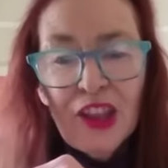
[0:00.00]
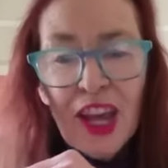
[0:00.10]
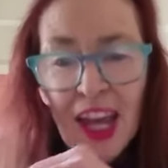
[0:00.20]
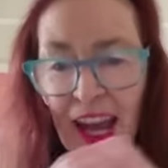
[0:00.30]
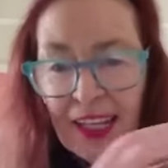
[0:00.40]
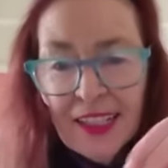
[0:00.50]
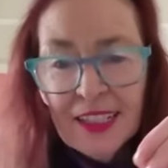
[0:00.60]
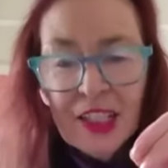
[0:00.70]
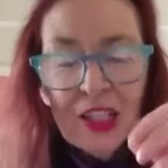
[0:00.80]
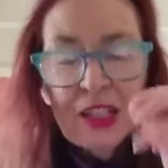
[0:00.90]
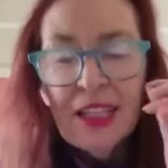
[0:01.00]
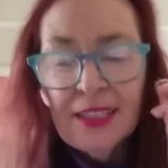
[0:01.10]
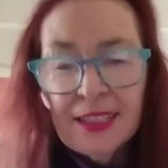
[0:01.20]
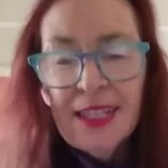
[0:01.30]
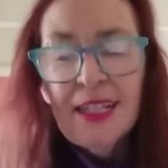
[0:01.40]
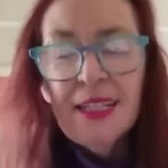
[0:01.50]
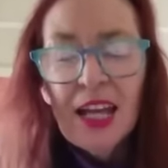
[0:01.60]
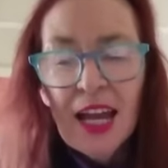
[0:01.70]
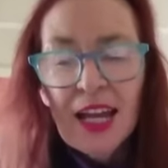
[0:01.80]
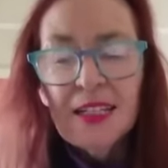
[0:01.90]
They hate it. They see
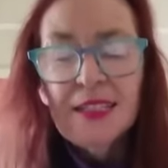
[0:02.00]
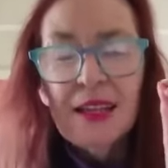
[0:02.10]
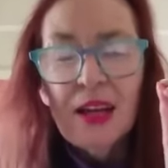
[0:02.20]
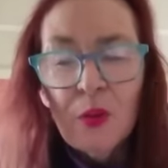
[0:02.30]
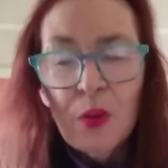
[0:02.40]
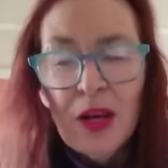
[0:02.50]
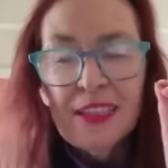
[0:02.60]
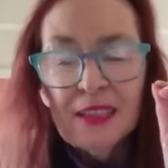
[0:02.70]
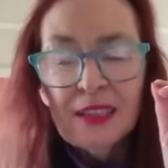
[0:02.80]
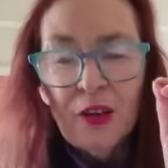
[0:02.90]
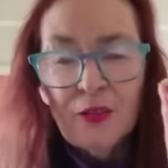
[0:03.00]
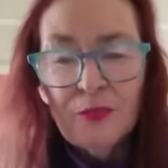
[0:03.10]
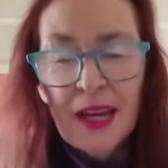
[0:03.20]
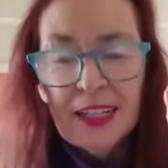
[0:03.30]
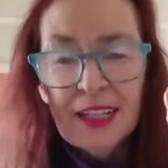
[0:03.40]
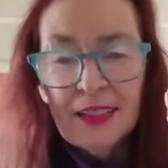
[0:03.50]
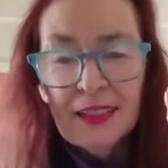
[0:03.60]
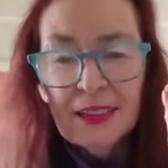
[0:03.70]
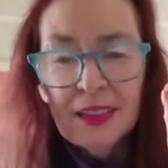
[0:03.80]
it as a waste of money.